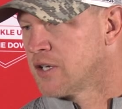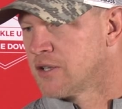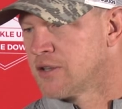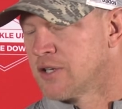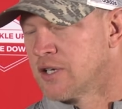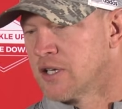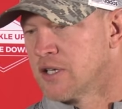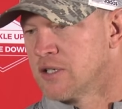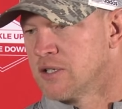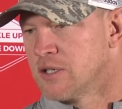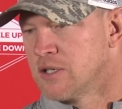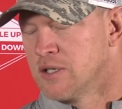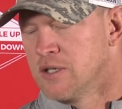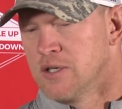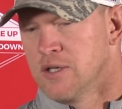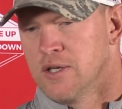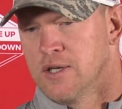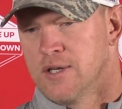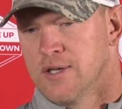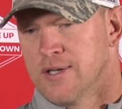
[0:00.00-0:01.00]
I think
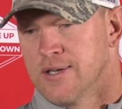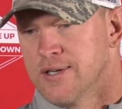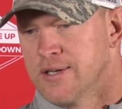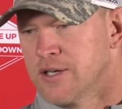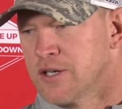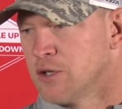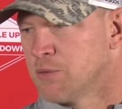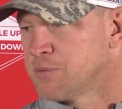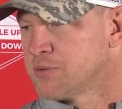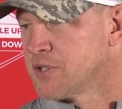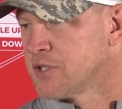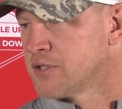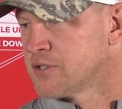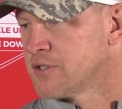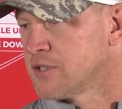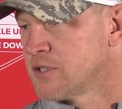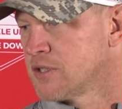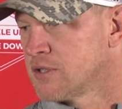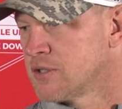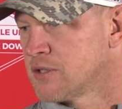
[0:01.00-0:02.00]
it helps
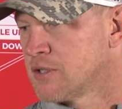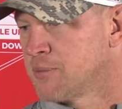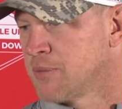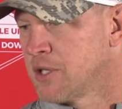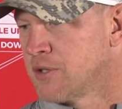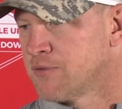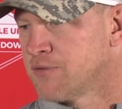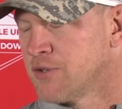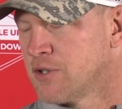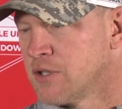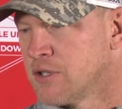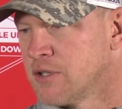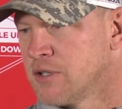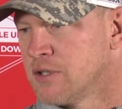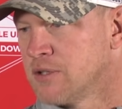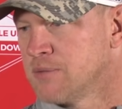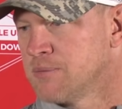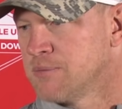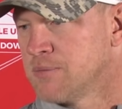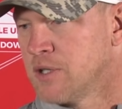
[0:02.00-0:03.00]
us to be in front of
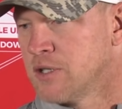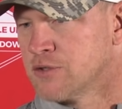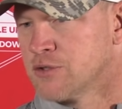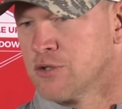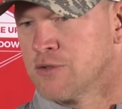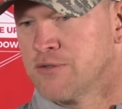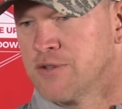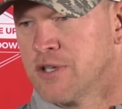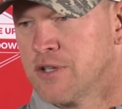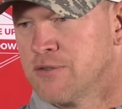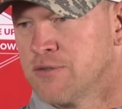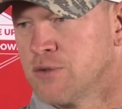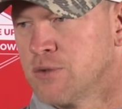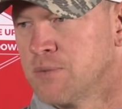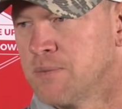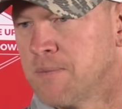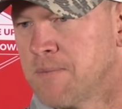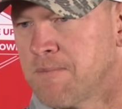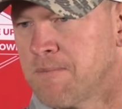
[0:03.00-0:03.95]
the Husker faithful.